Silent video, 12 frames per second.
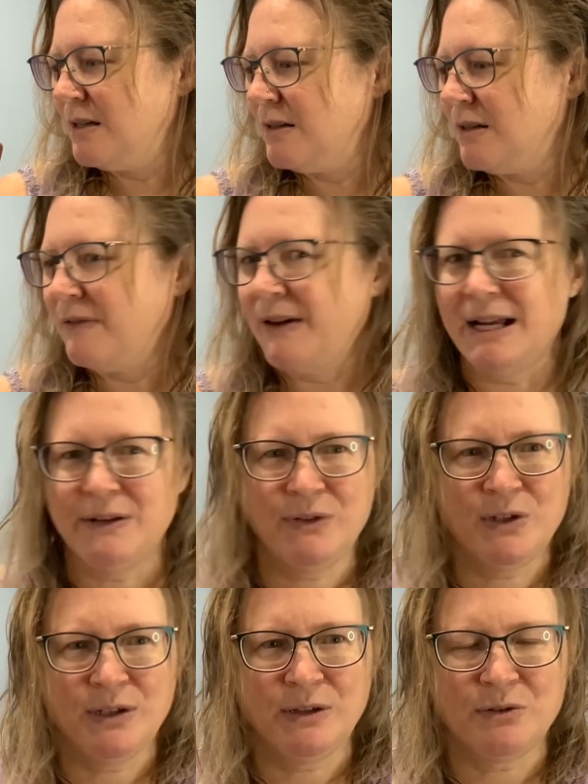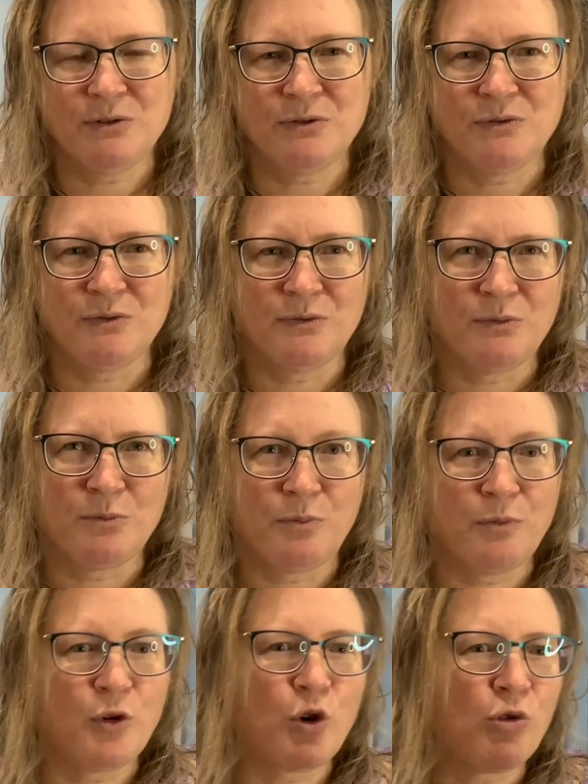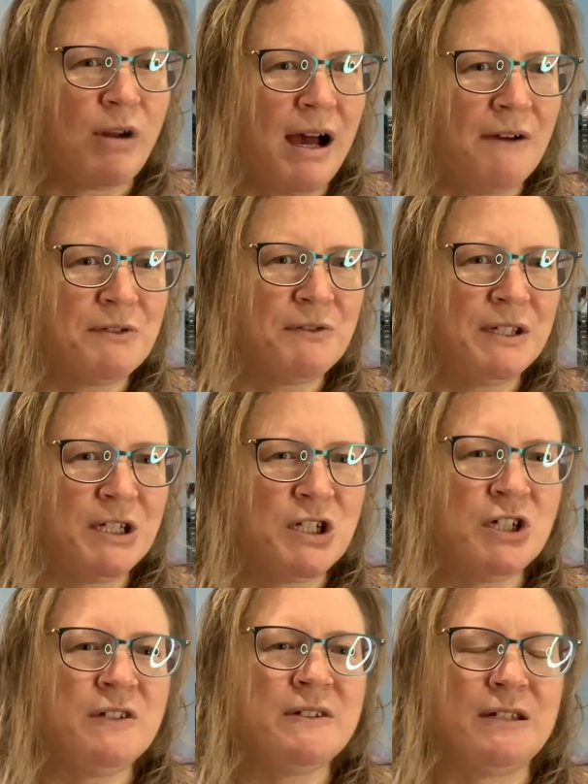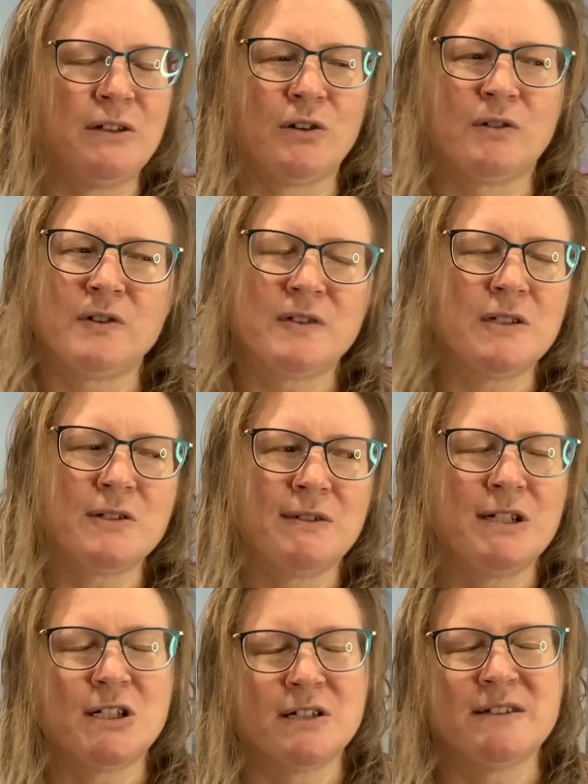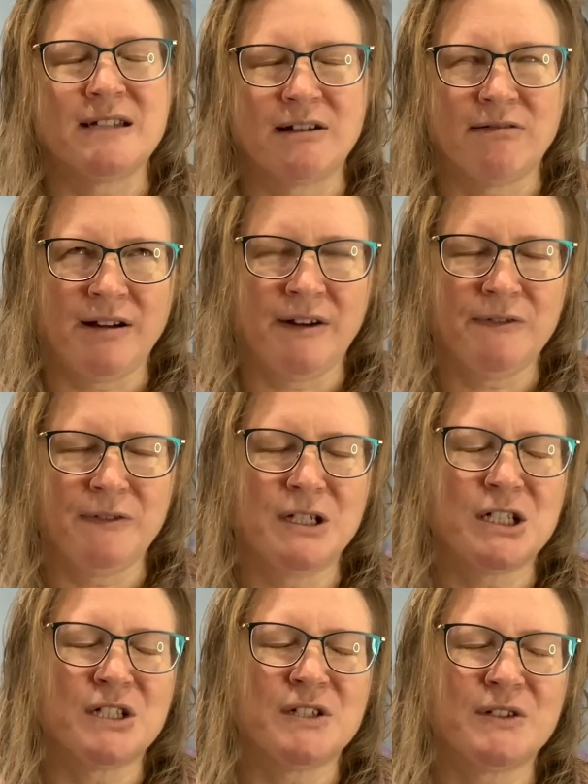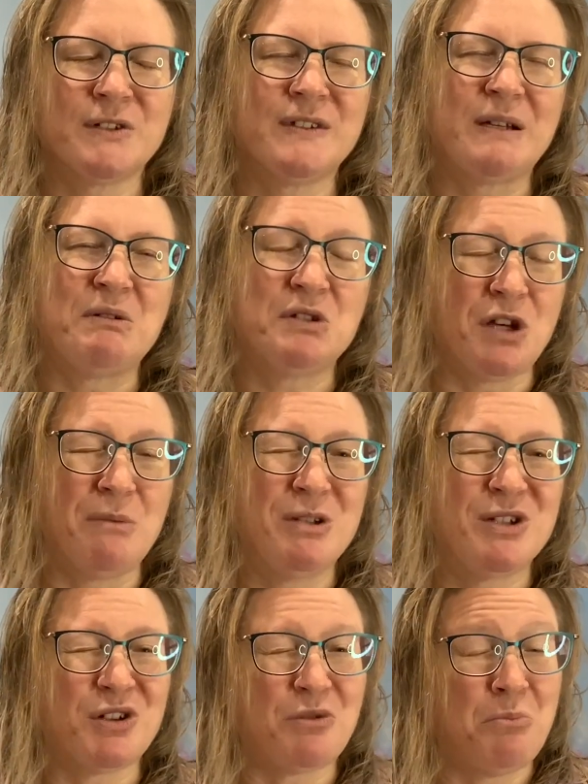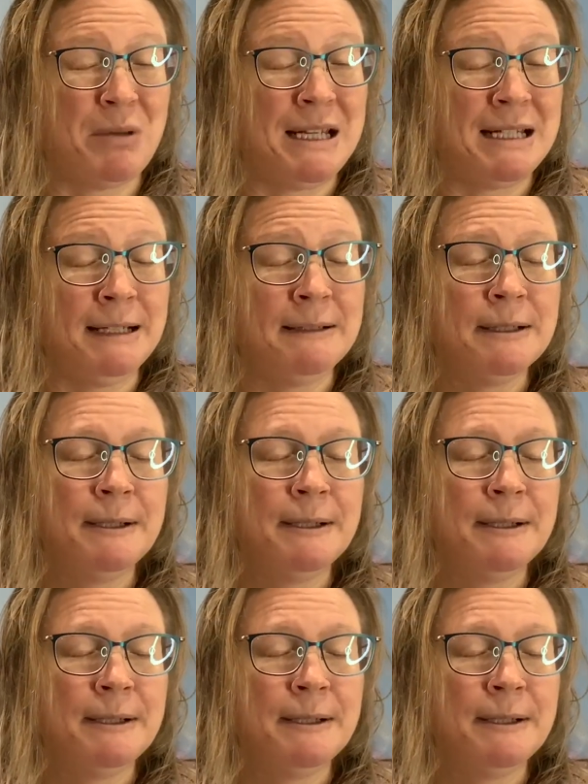I've had a few little craft finishes. They're not cross stitch finishes, they're craft finishes because they were diamond dot and beading.